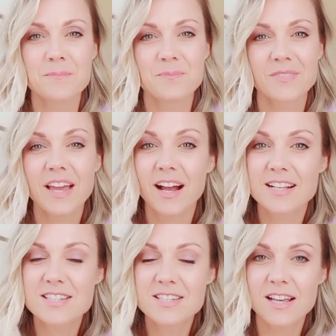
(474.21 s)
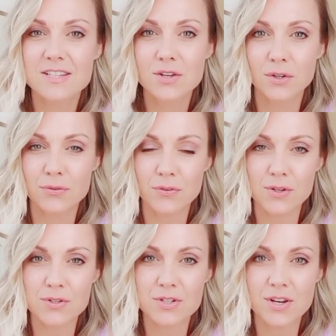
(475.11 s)
yeah, it's good for you
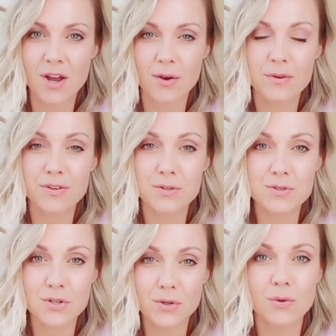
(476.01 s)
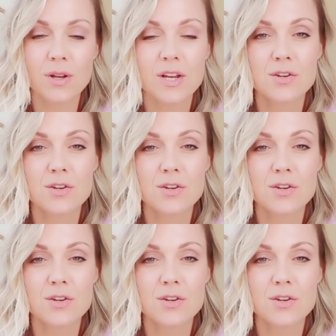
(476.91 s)
to know if you do